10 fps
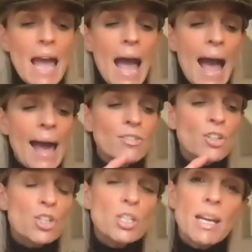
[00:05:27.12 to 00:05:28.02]
And
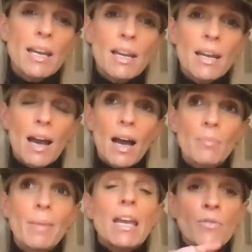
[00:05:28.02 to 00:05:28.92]
she,
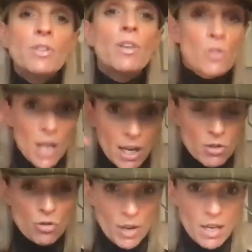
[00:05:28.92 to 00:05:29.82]
even though she
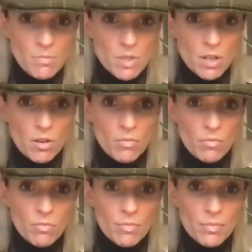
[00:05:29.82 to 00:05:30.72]
had dreams
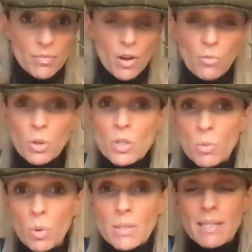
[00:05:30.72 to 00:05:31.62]
of what she
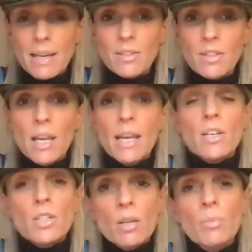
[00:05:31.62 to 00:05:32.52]
wanted,
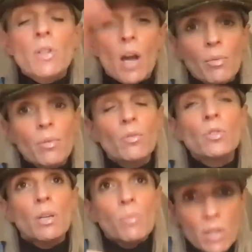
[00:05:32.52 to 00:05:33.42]
she was
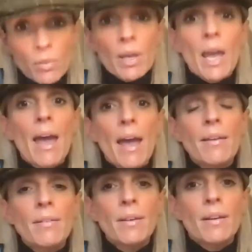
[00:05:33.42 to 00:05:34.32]

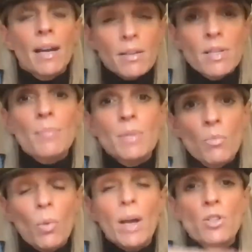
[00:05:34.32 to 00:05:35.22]
okay
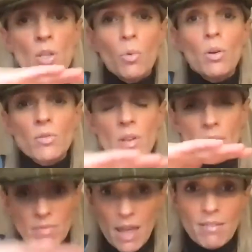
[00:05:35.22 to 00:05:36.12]
accepting where she was
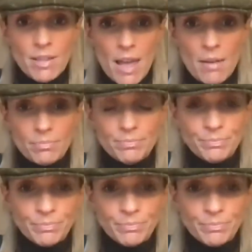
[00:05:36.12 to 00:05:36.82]
there and then.